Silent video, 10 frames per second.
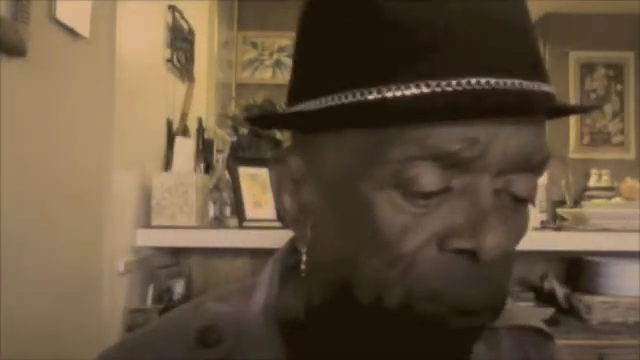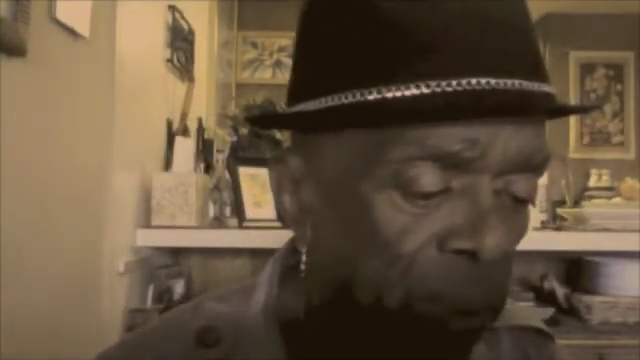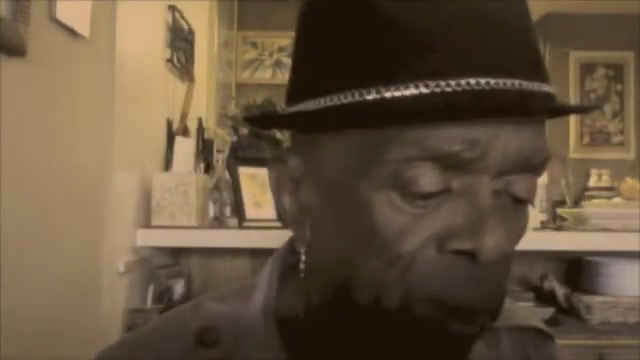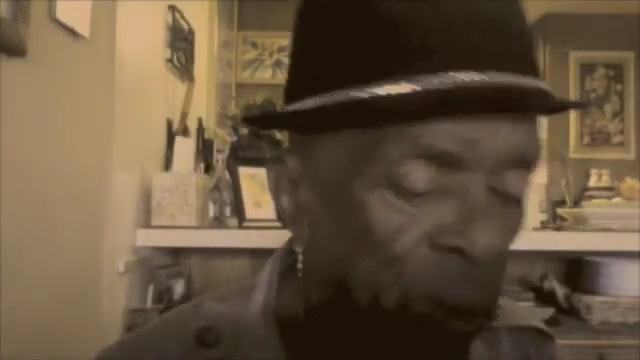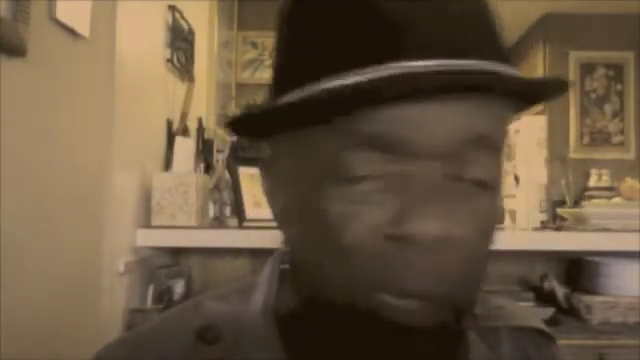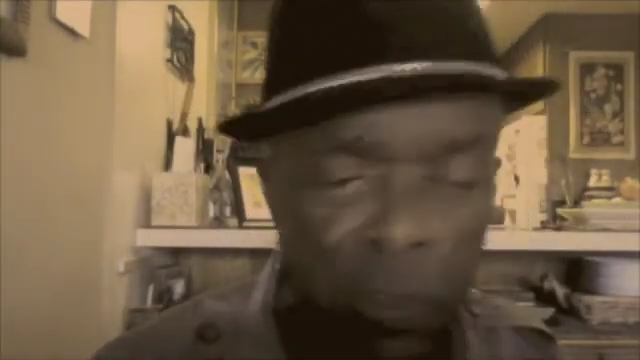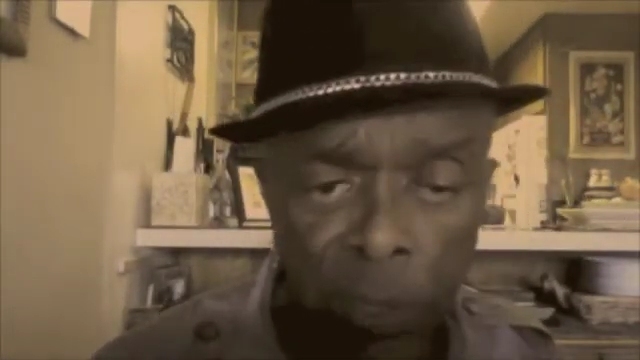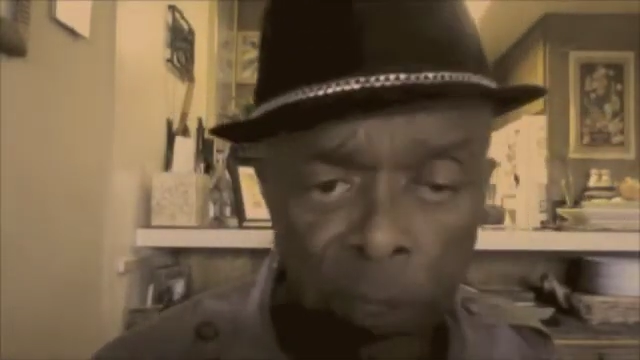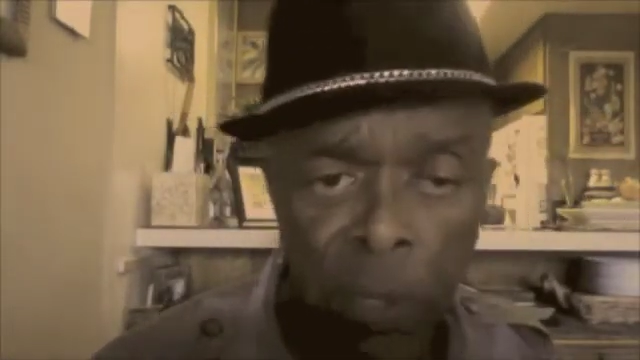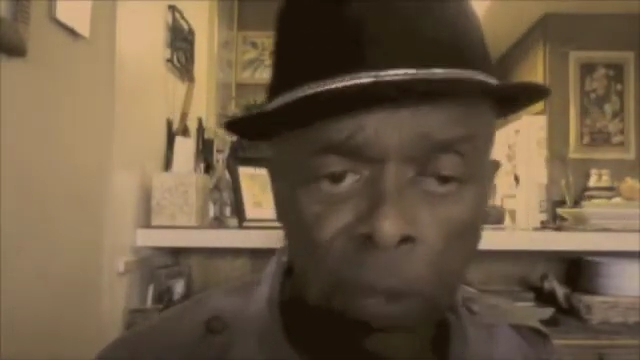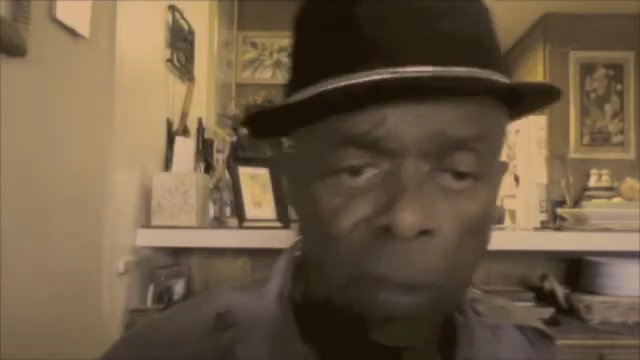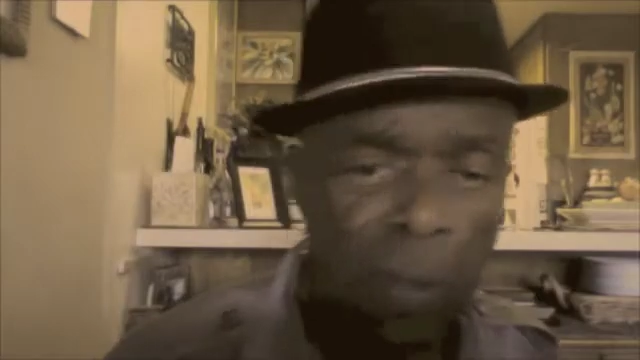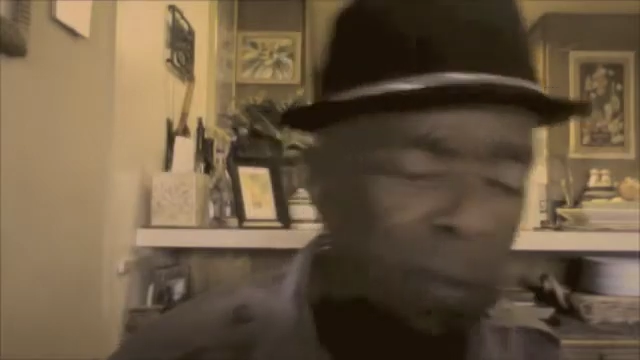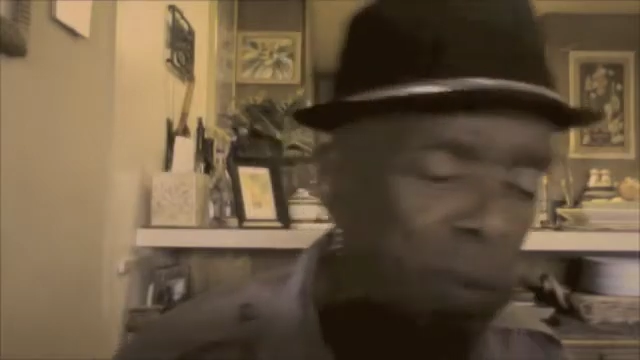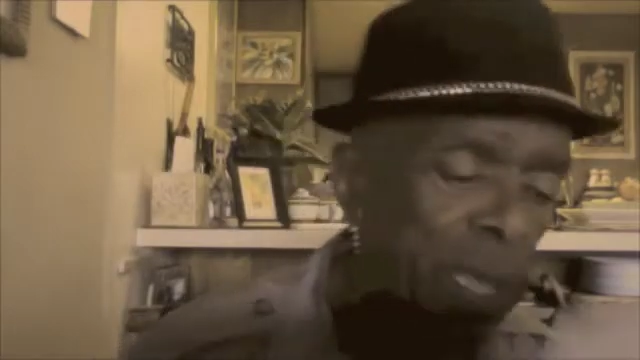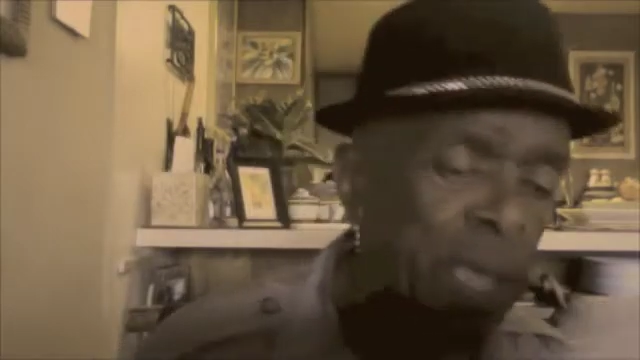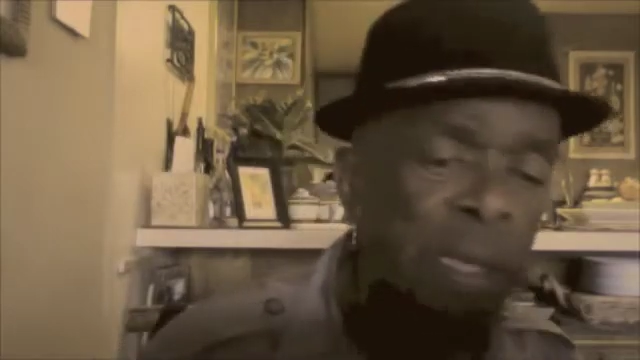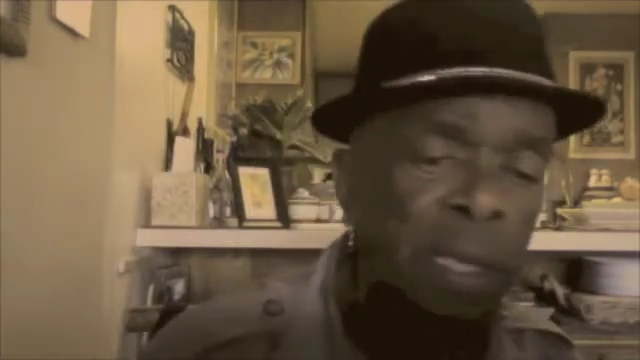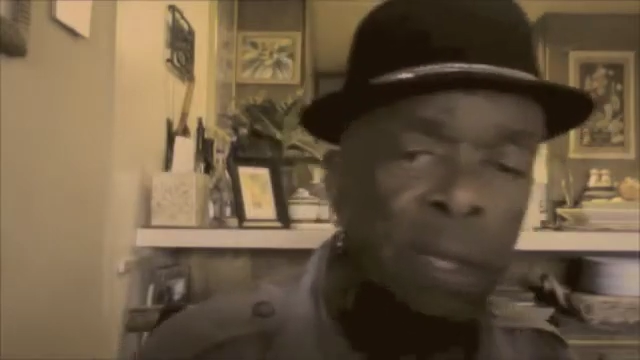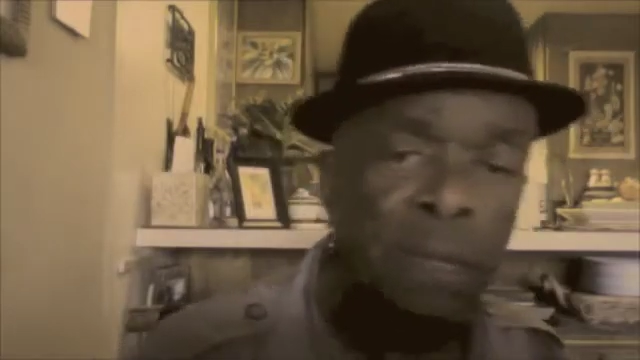questionnaire or an
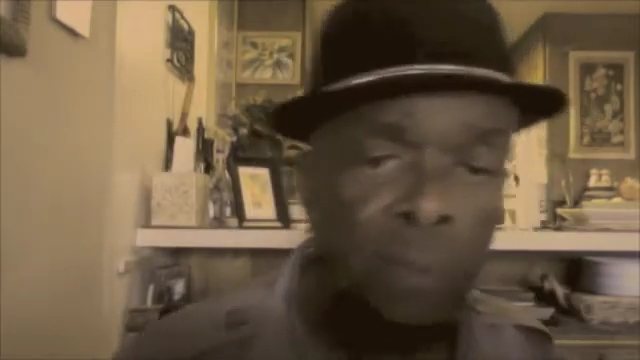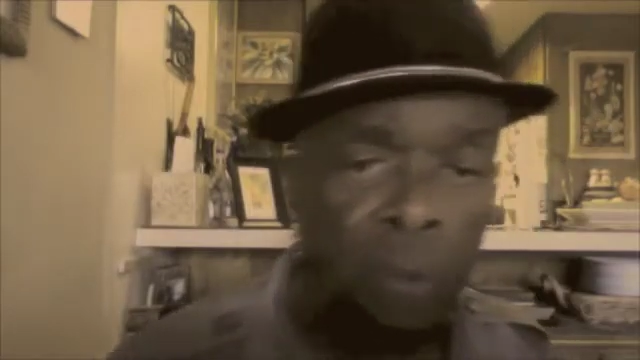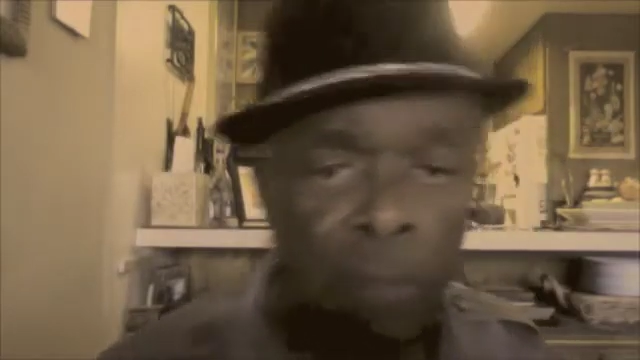interview of